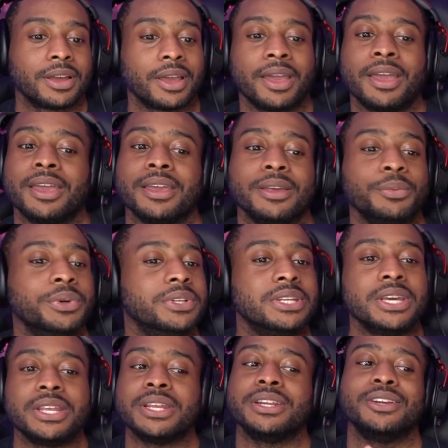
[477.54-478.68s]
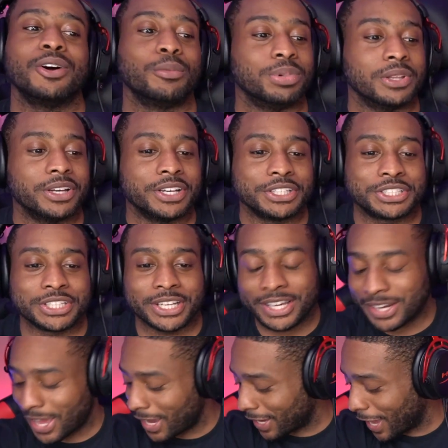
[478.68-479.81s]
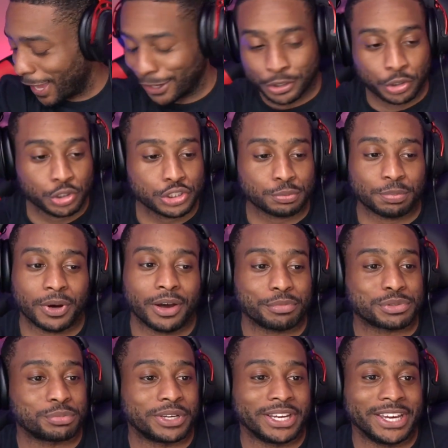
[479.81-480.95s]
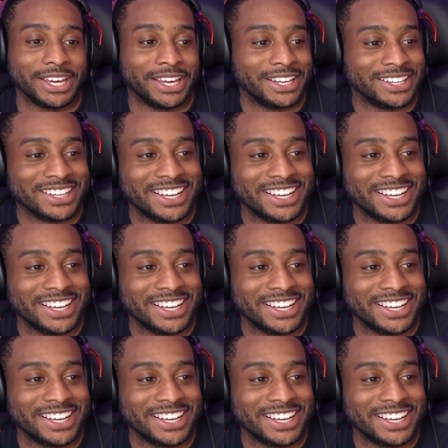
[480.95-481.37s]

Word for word: Hey, we did it. No bloodshed. I got goosebumps, man.